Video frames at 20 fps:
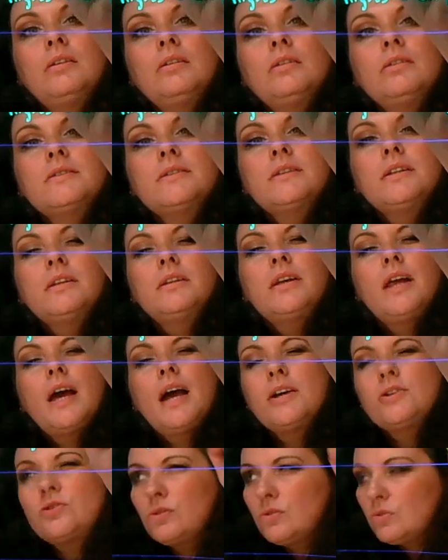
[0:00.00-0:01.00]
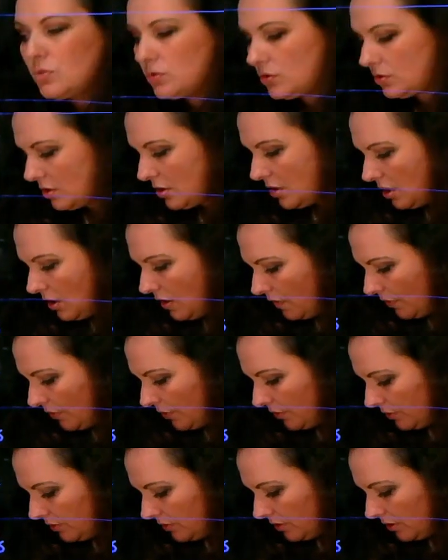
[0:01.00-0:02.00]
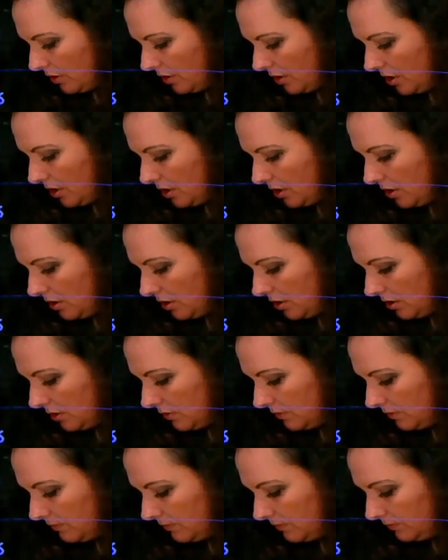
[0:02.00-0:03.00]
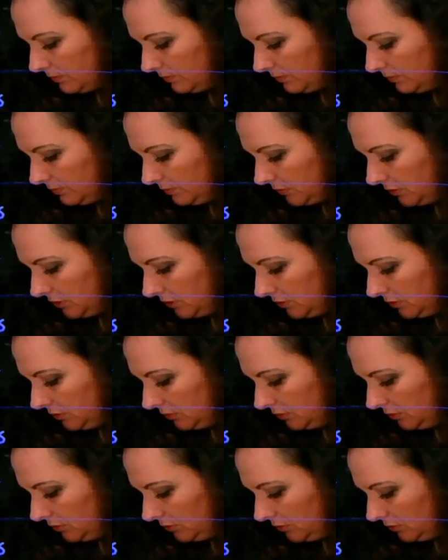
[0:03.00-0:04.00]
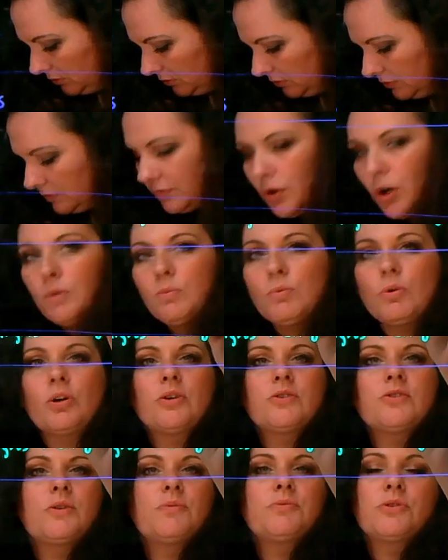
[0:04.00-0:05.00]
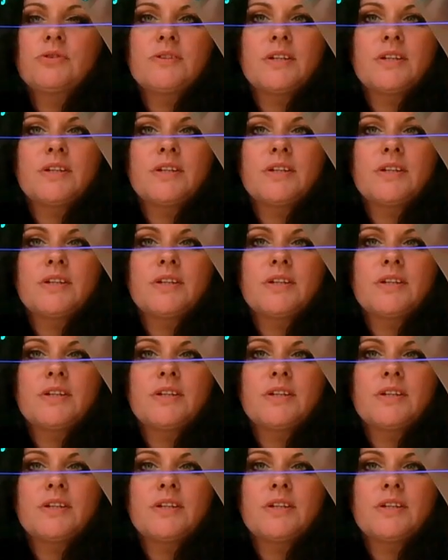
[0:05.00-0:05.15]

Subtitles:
National Farm Workers. I was going to say